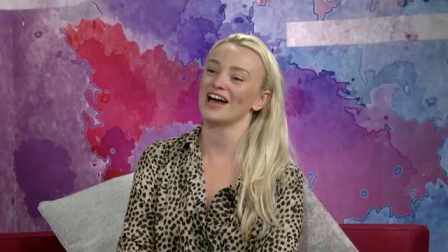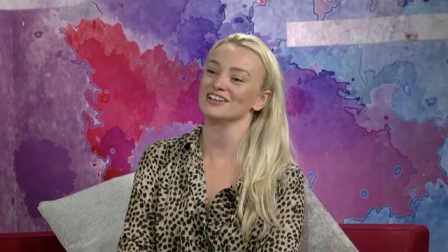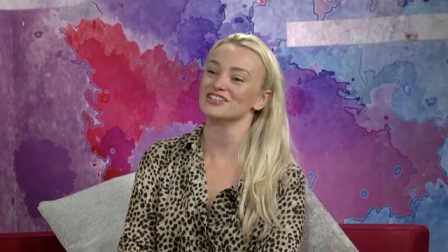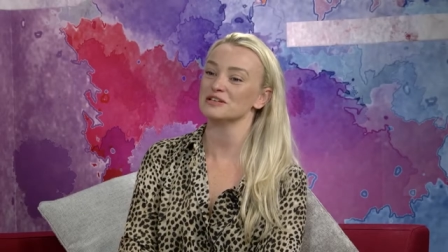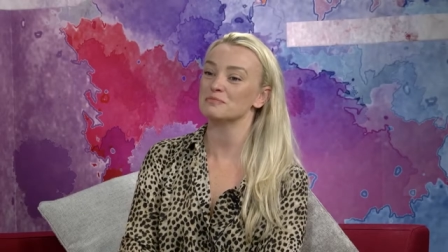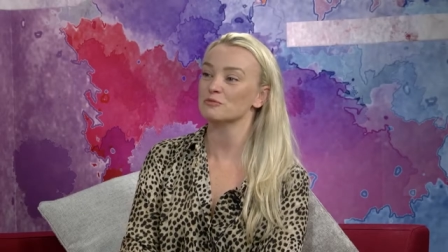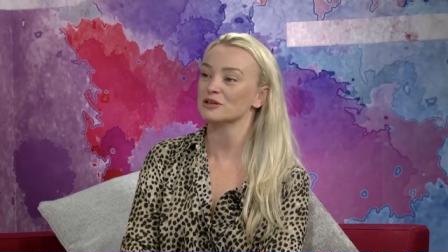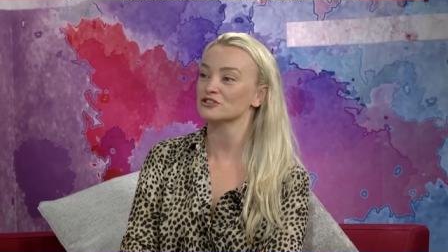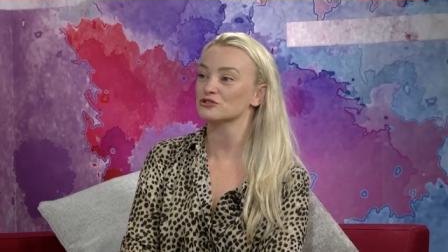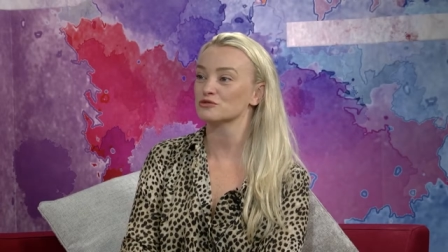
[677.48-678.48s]
she put me
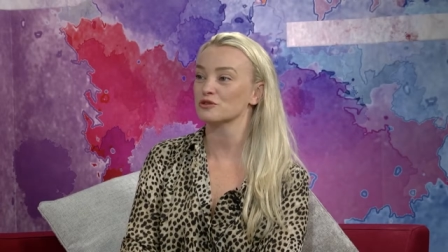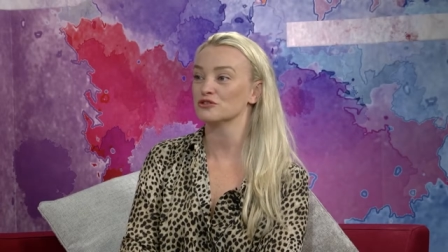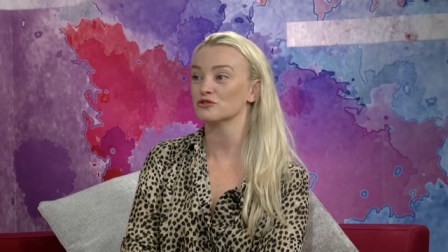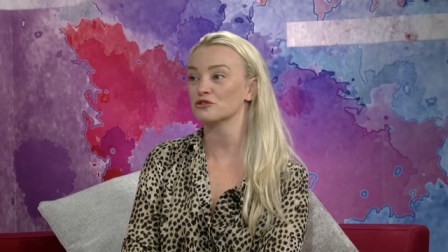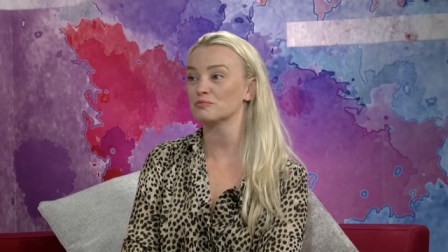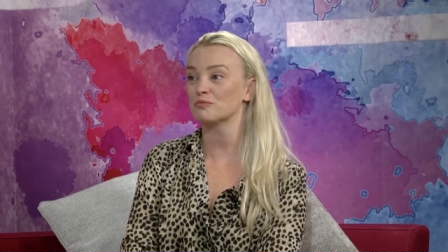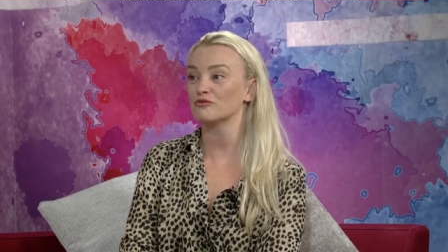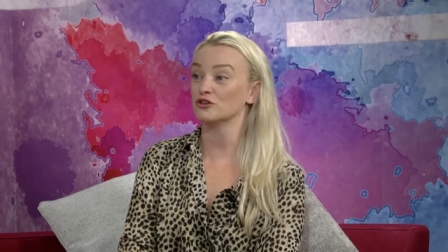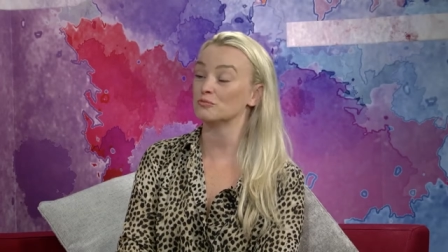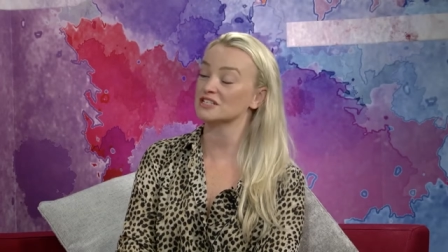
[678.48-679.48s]
in touch with another
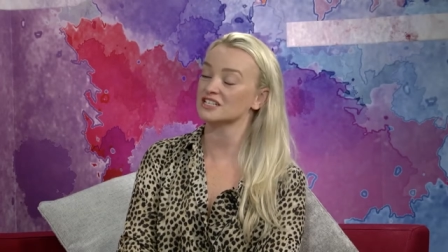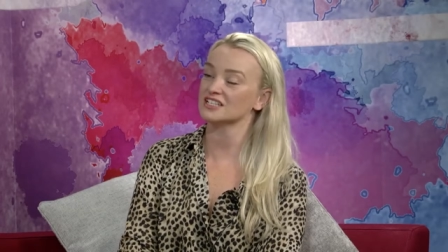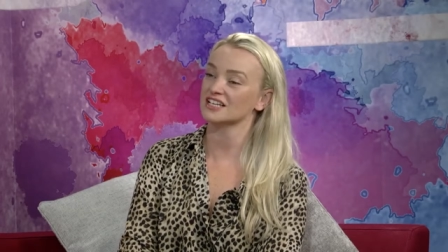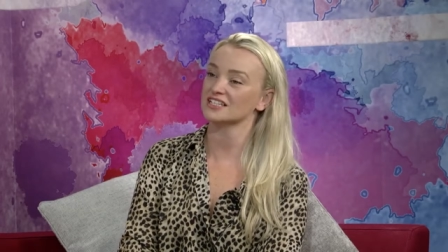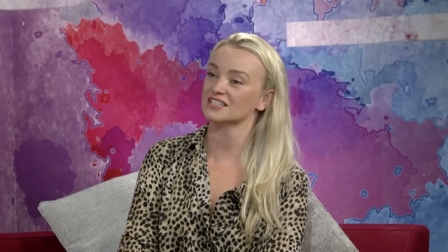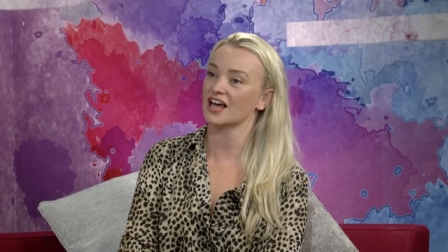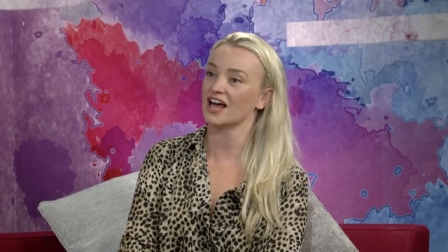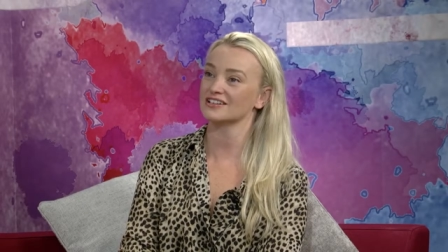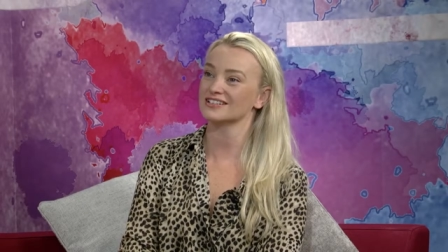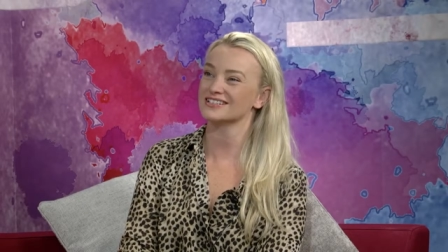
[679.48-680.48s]
few businesses that
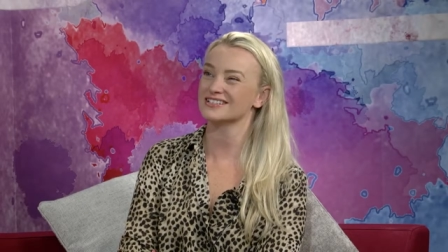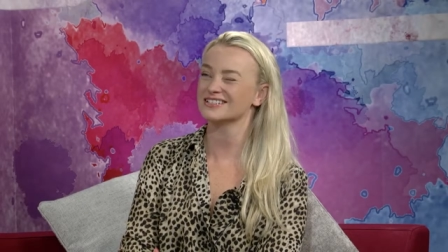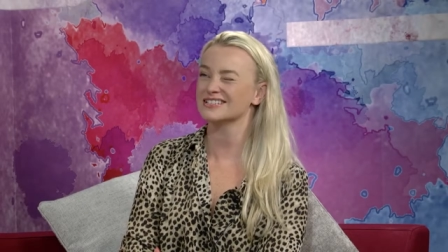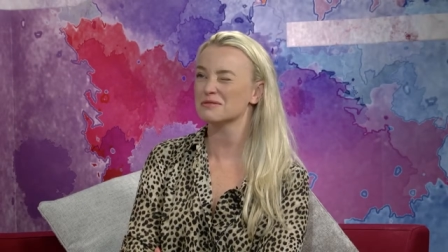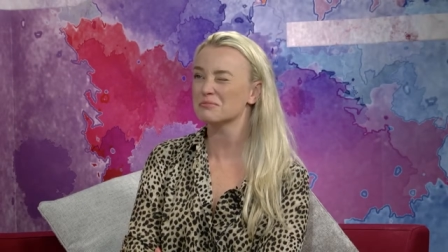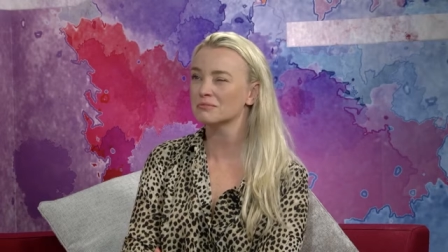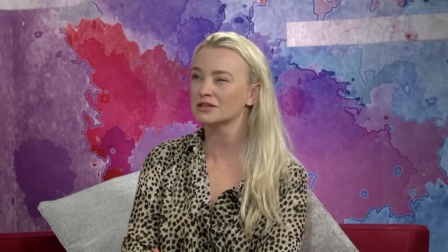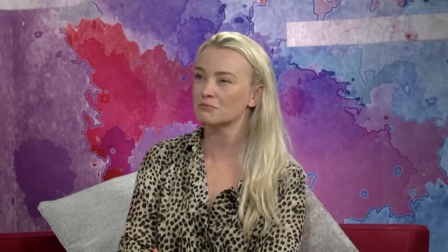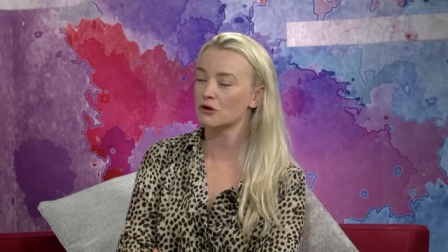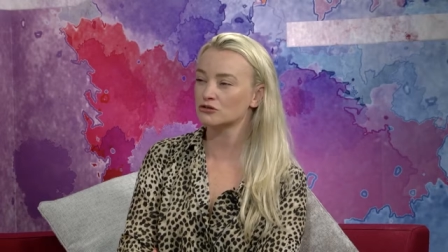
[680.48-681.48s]
had a
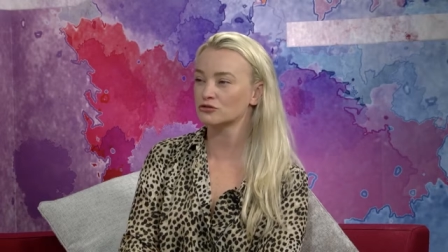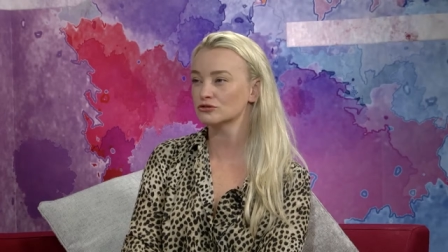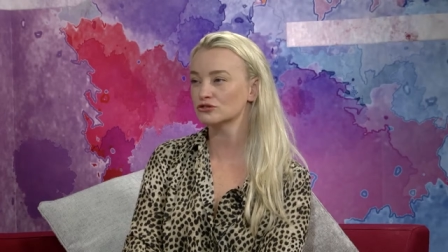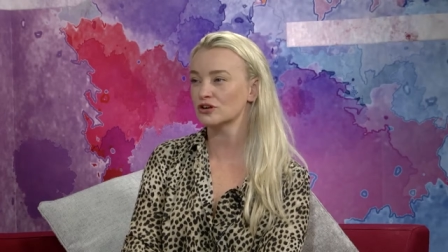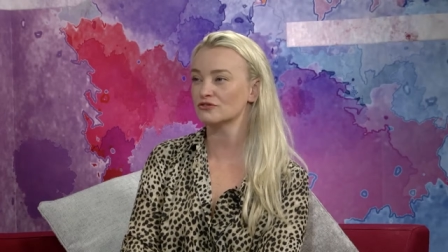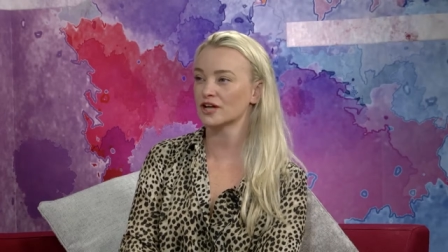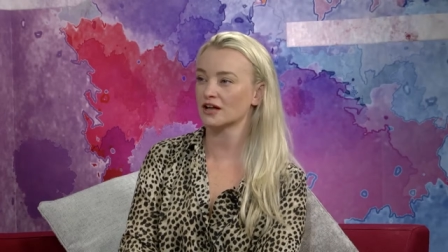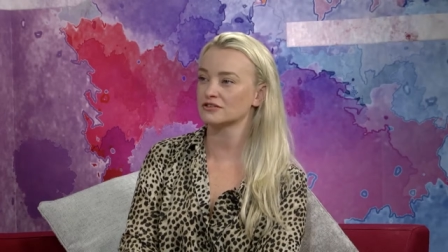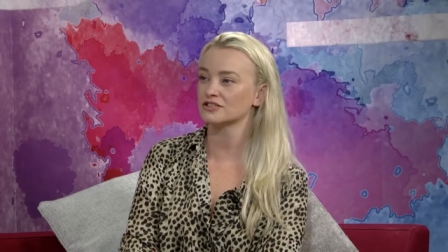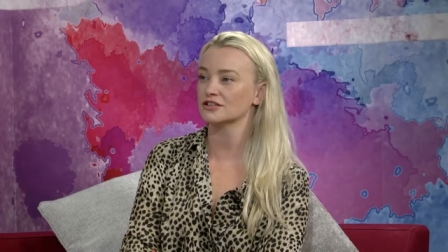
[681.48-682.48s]
similar model to travel
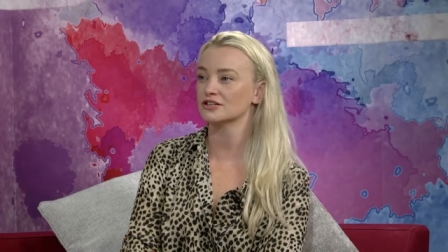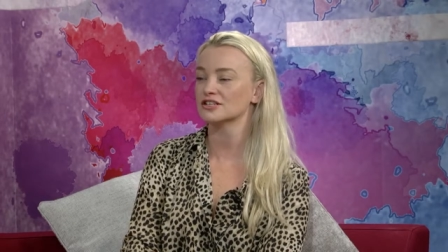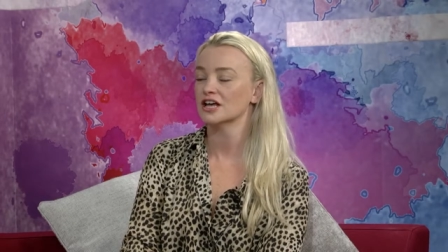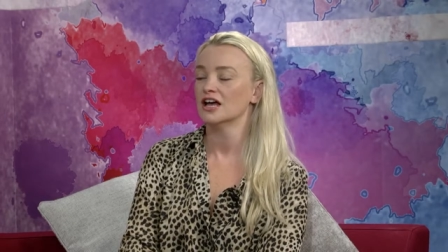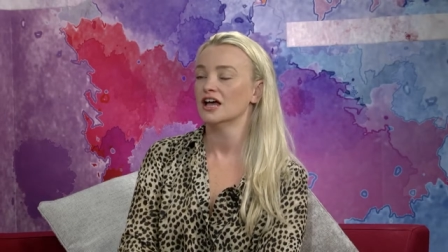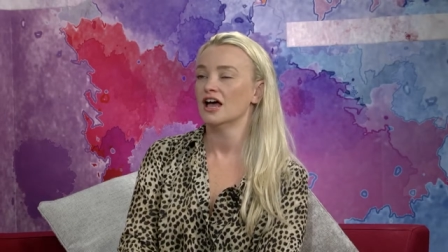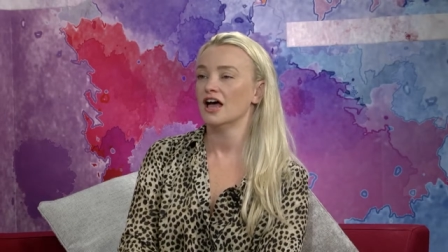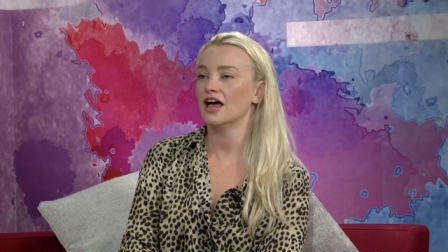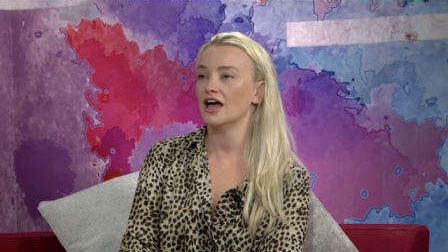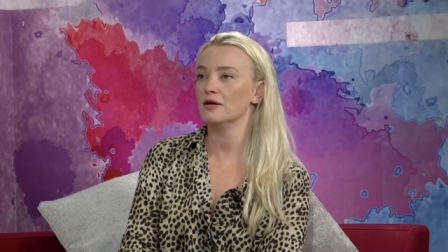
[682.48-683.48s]
counsellors,
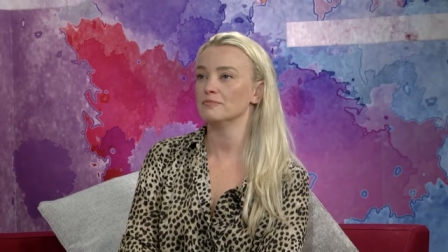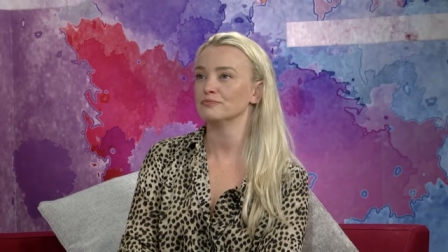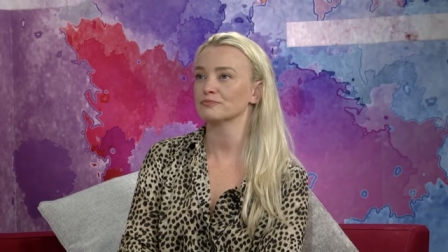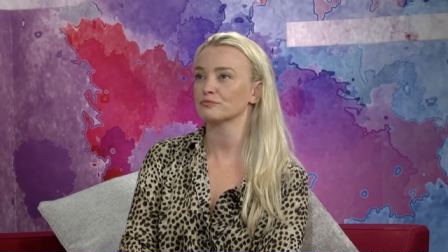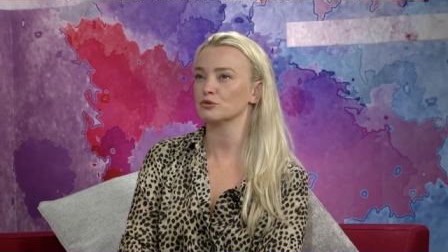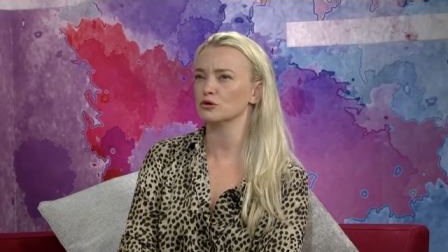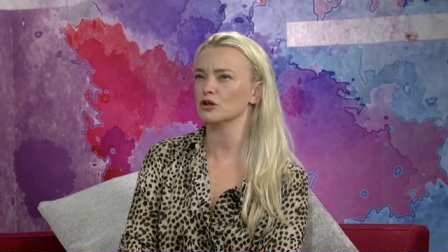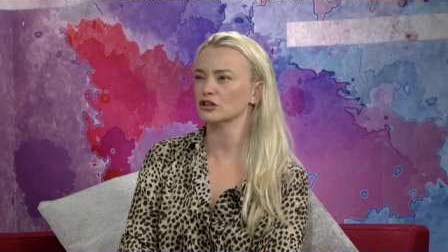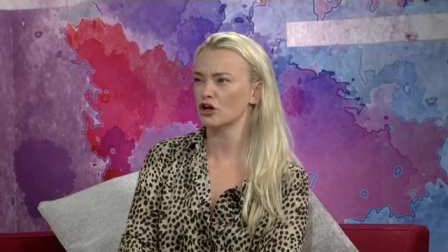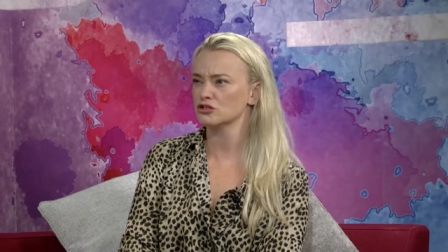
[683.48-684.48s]
but a
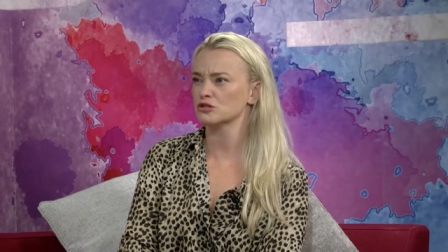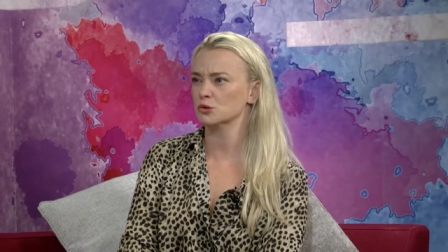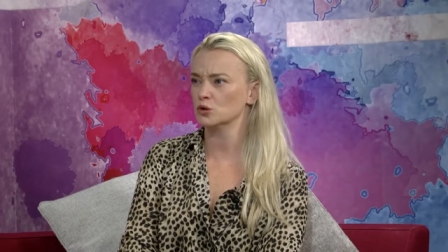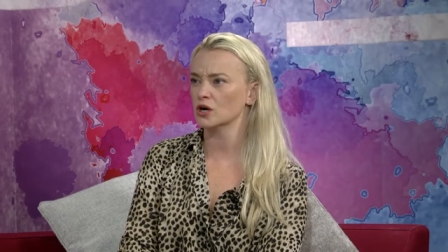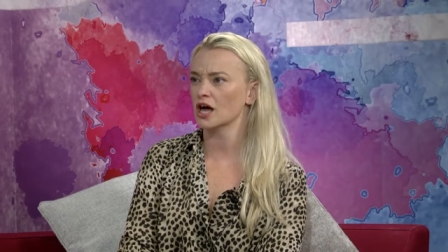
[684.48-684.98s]
lot smaller.